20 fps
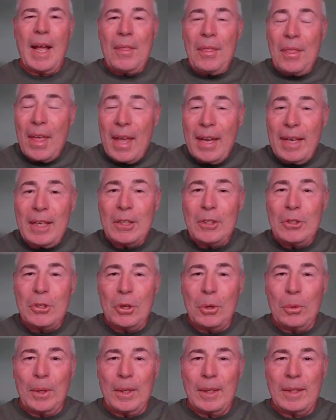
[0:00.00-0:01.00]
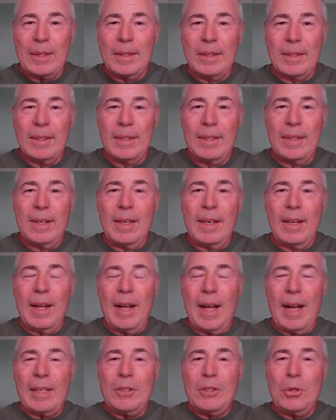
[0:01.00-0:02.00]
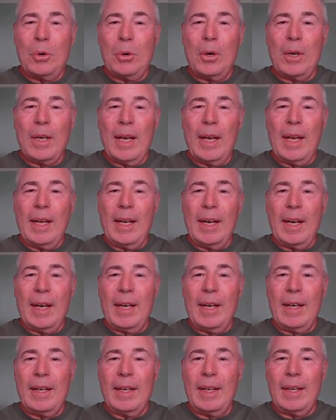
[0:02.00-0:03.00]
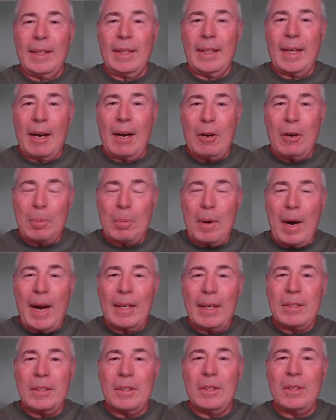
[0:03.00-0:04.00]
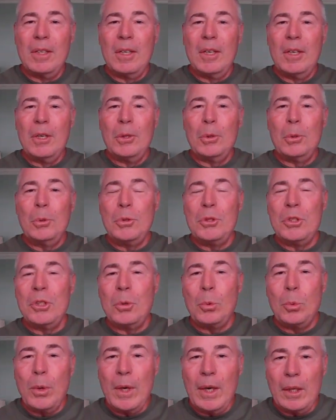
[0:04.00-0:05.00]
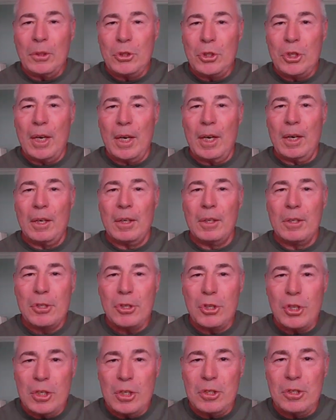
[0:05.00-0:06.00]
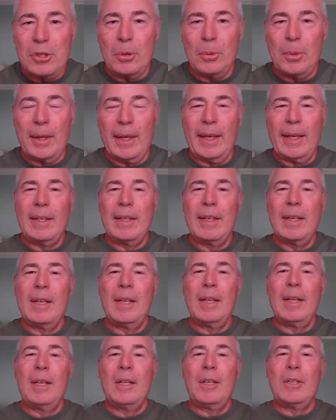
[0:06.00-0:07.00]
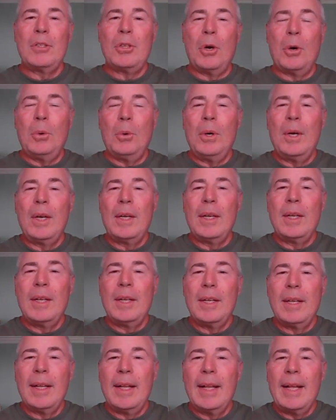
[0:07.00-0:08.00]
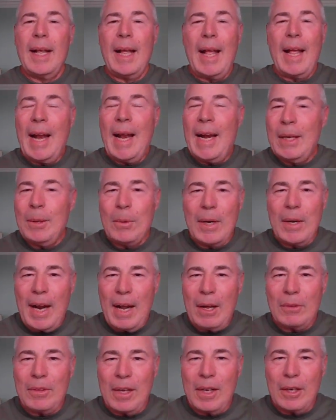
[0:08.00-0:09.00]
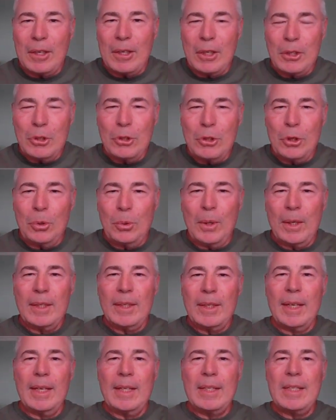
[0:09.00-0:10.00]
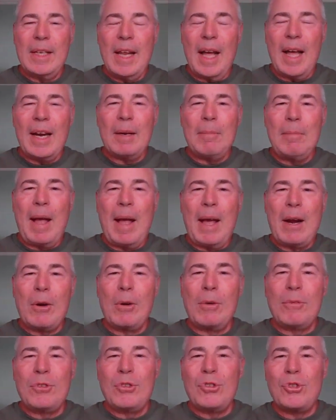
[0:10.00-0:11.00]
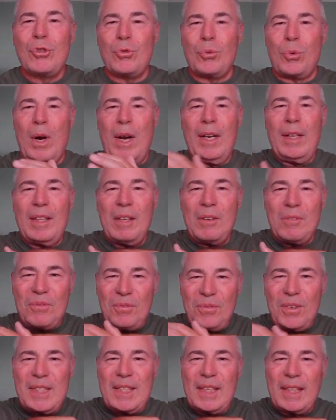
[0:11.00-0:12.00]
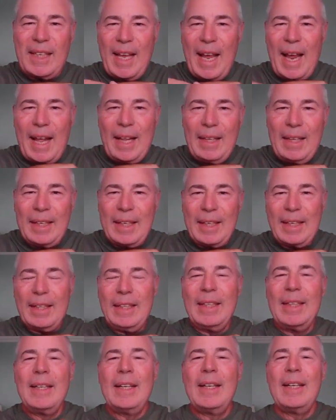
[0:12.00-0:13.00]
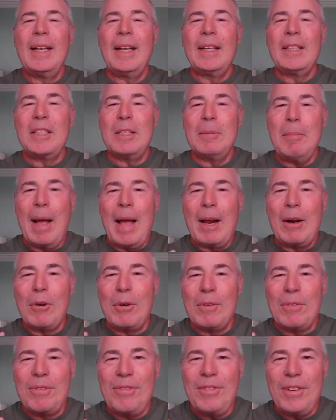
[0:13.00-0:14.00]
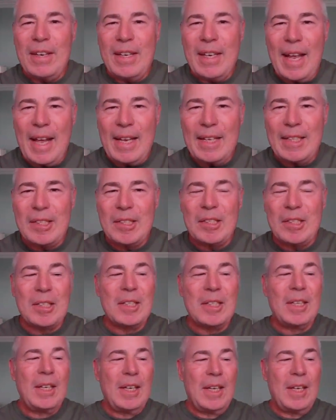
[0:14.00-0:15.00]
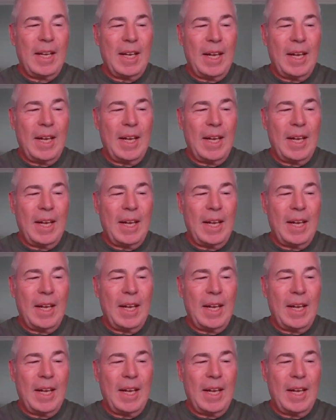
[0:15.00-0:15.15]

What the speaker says: and they can do it. I taught a chiropractor who's in a wheelchair. She's doing it. So anyone out there can do it. It's not a matter of strength and physicality. It's a matter of finesse,